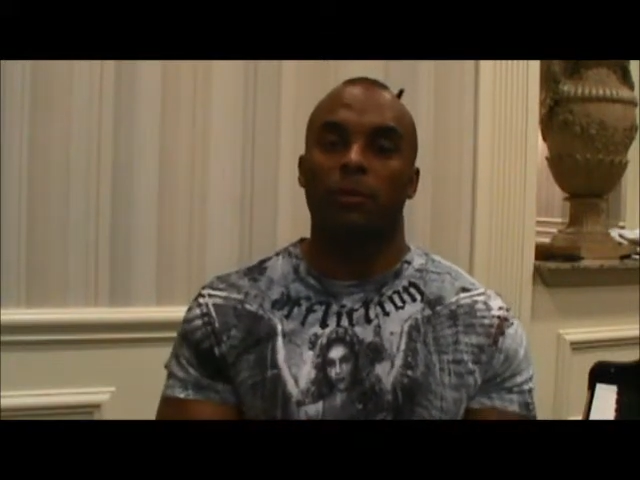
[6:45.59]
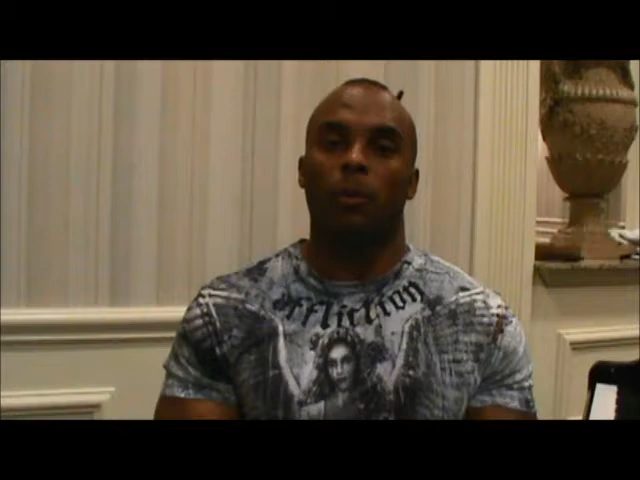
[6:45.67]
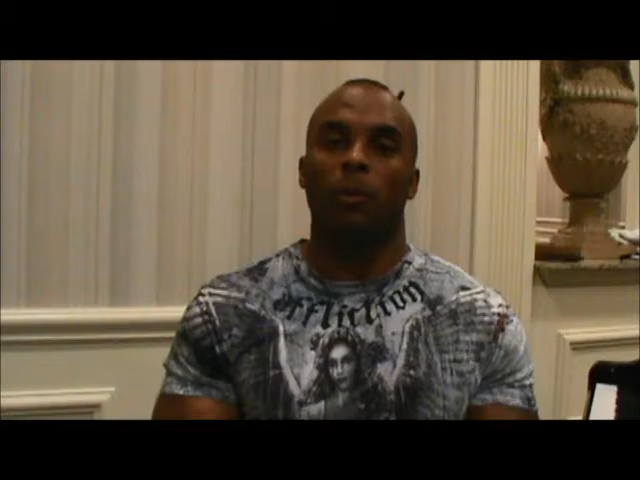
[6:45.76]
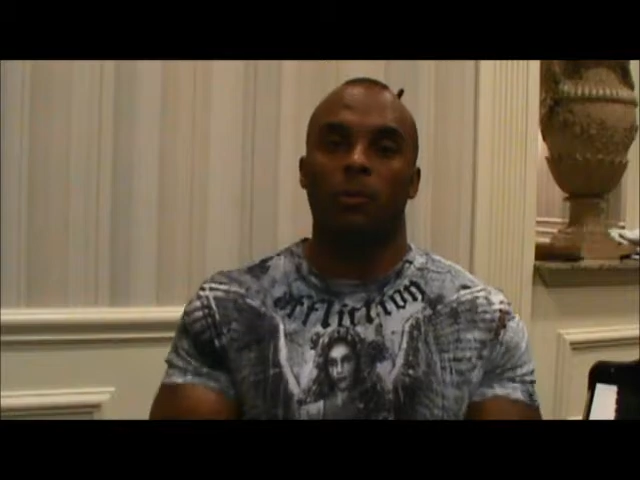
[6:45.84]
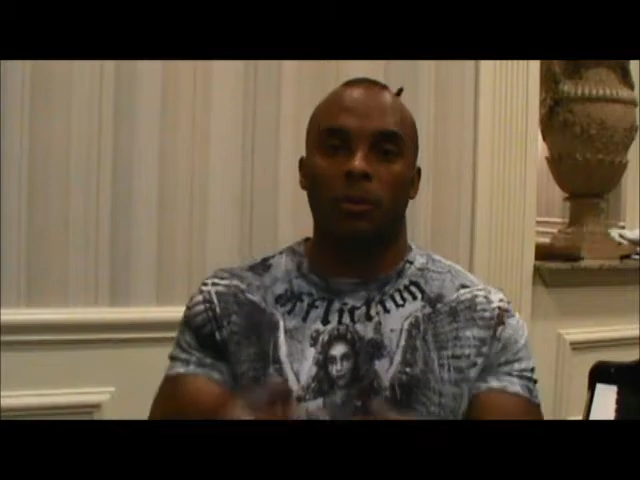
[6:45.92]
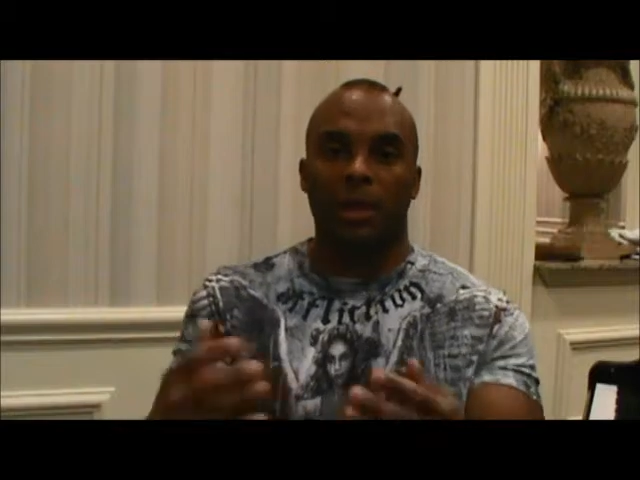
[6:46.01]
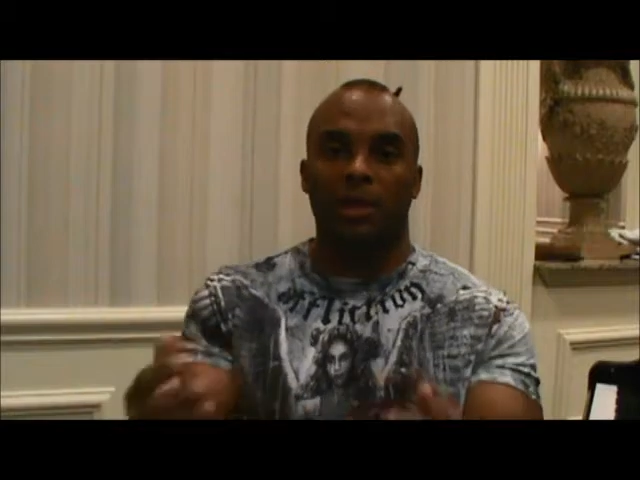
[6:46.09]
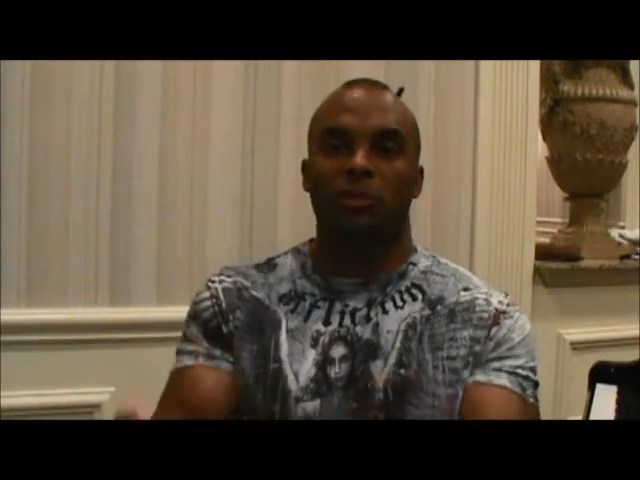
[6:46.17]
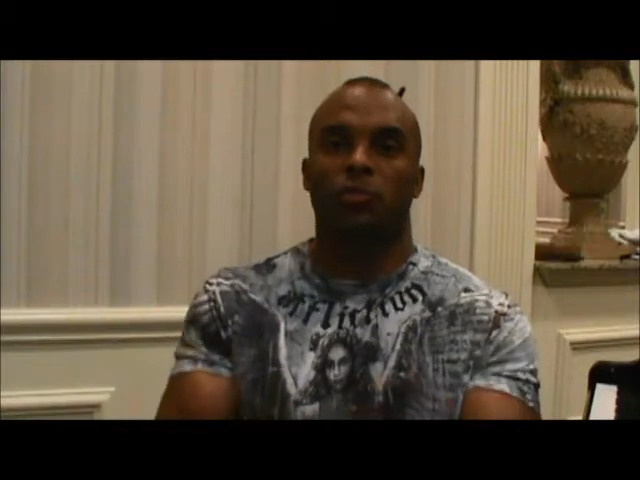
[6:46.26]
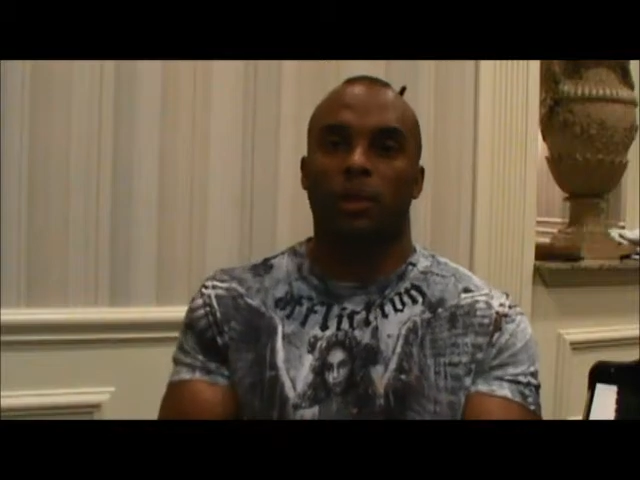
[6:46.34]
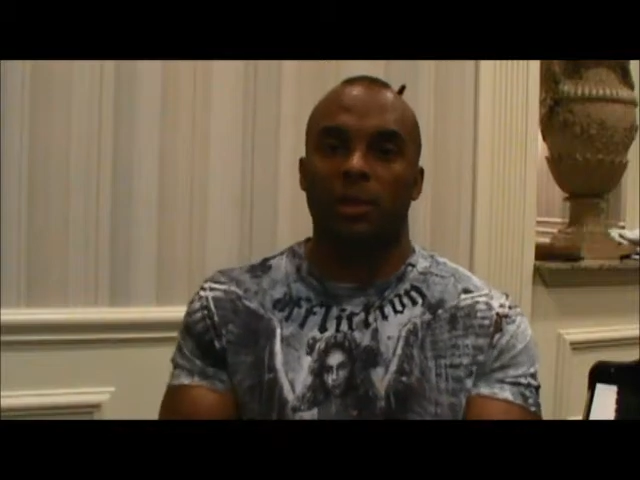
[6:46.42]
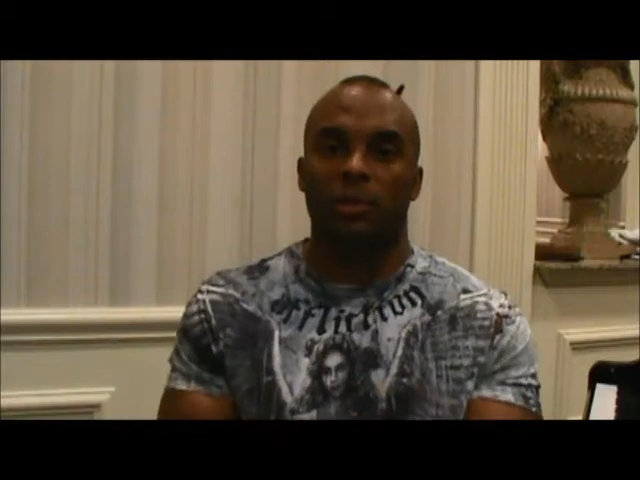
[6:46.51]
We do a lot of
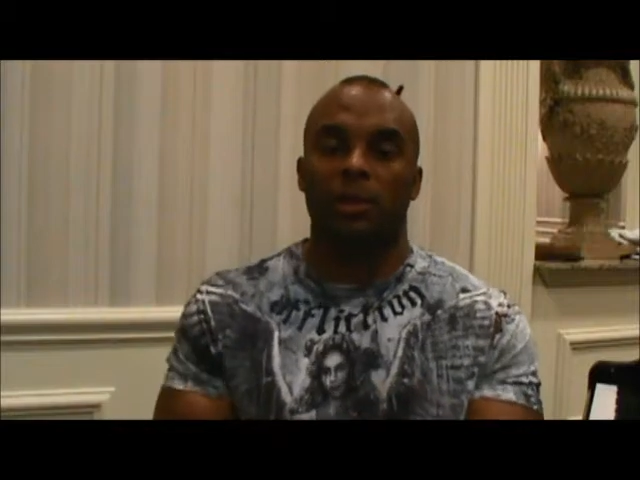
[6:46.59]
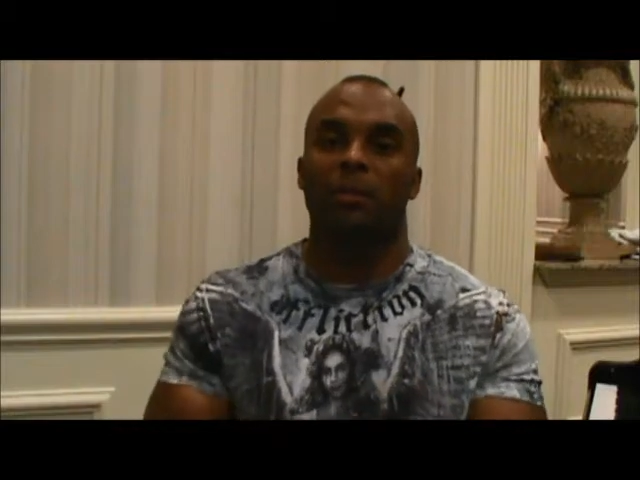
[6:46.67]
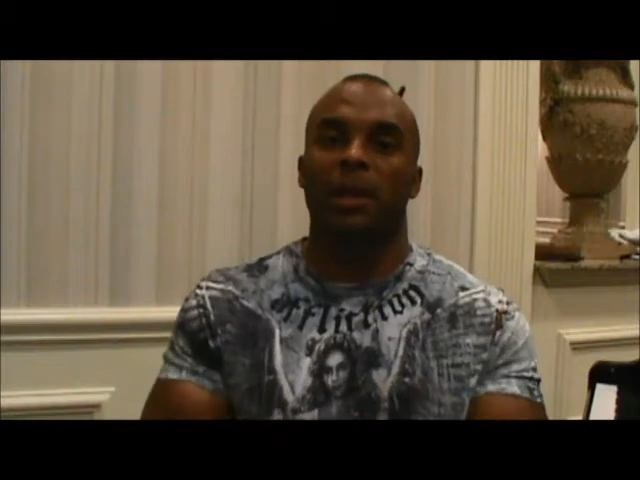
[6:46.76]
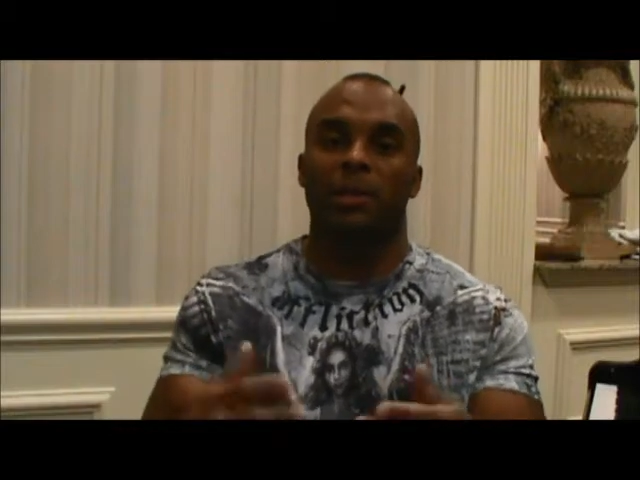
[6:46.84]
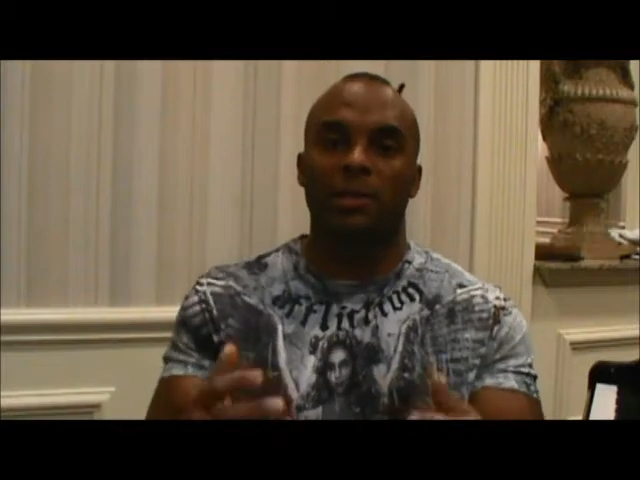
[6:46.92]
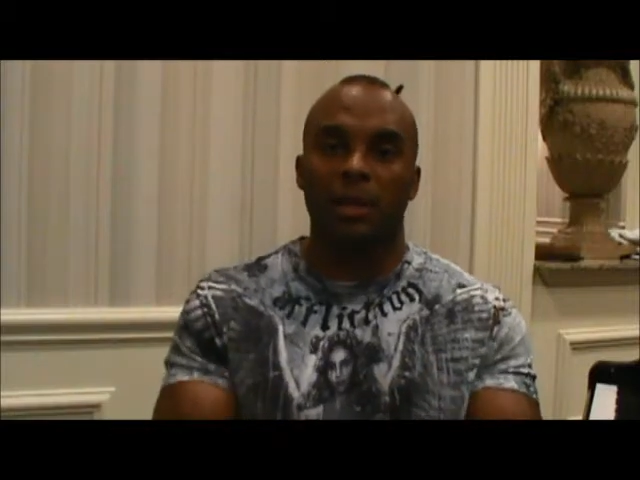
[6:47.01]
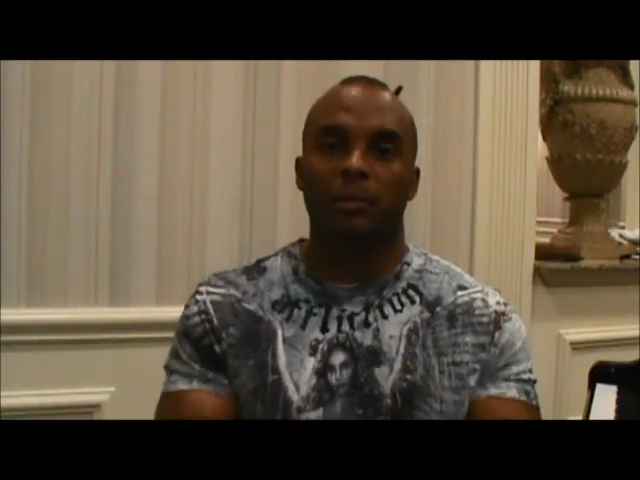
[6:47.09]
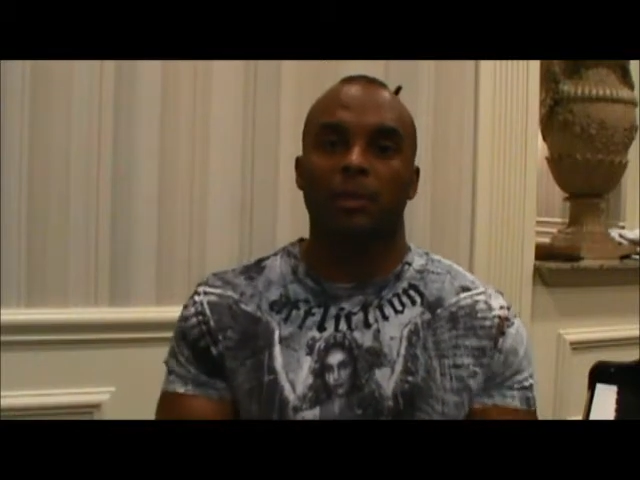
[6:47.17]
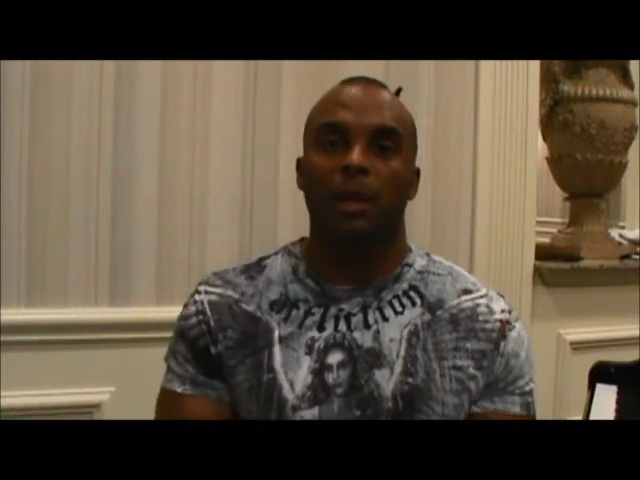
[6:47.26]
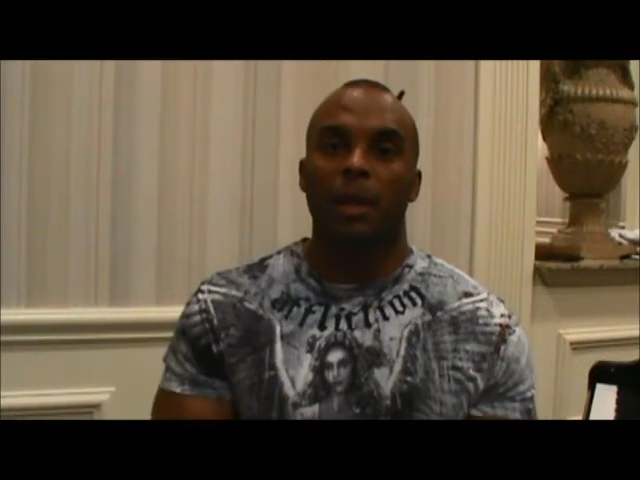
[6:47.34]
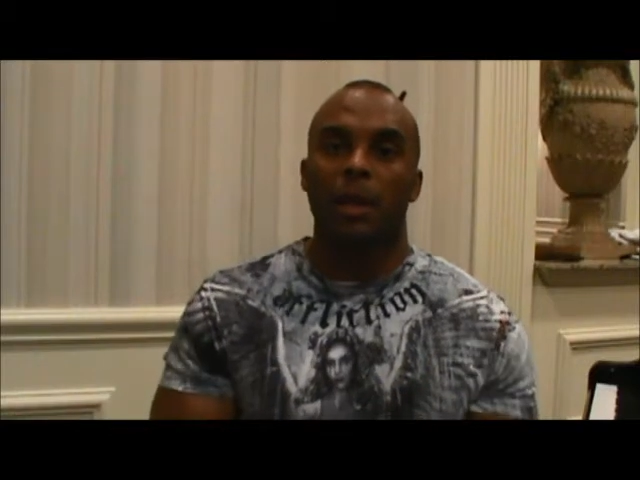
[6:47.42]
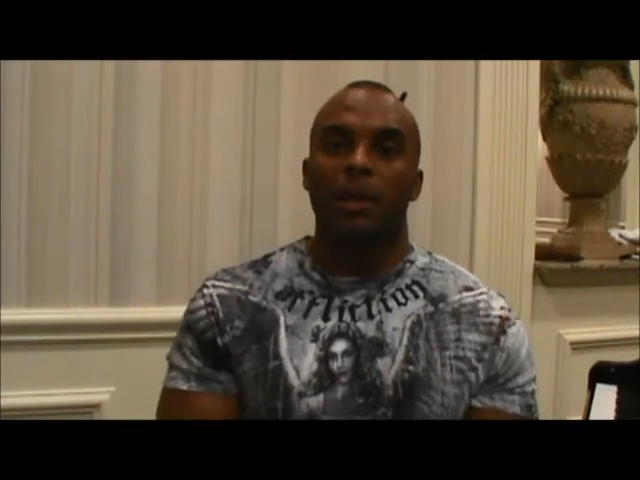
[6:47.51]
stretching and meditation.